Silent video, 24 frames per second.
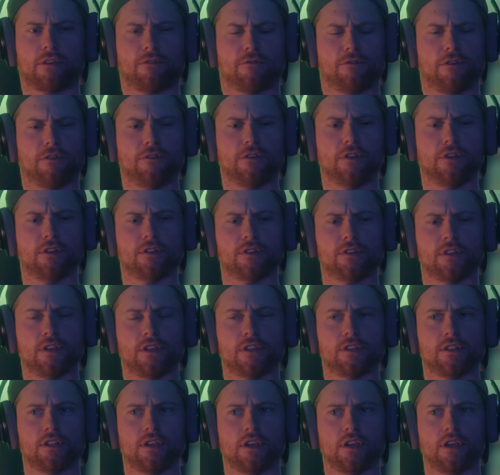it as a
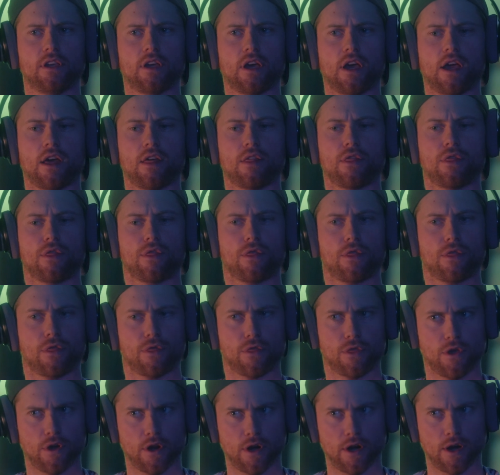light source
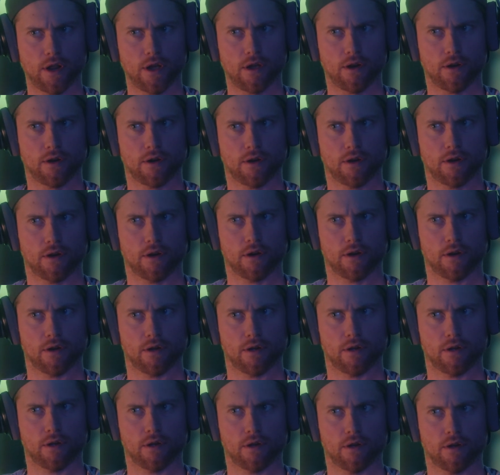in real time.
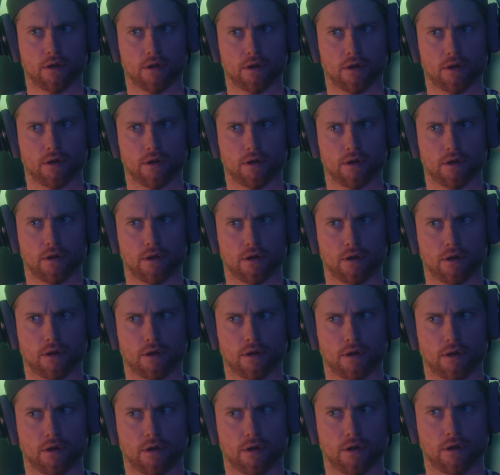And if we were compositing
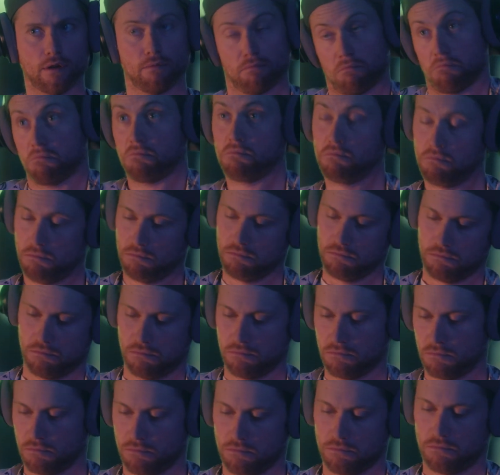this on a blue
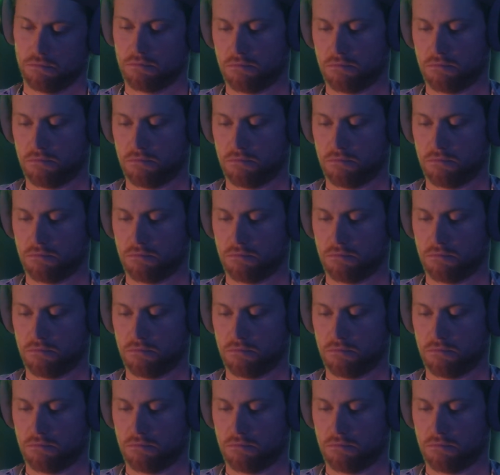screen or a